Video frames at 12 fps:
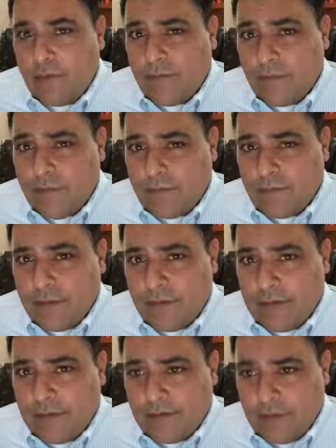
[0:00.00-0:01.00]
for blood flow,
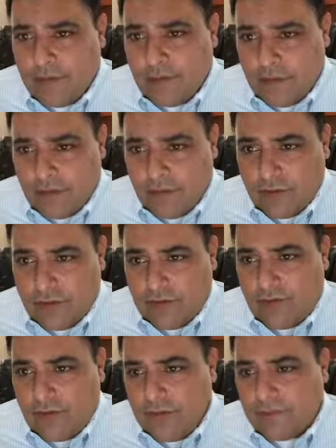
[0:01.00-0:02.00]
vasculation, and
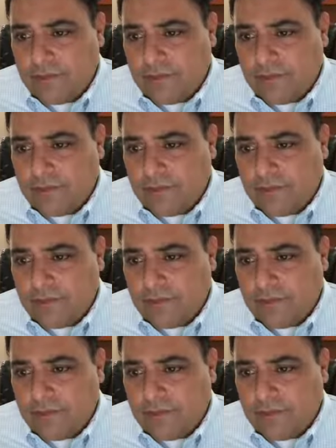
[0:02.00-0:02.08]
circulation.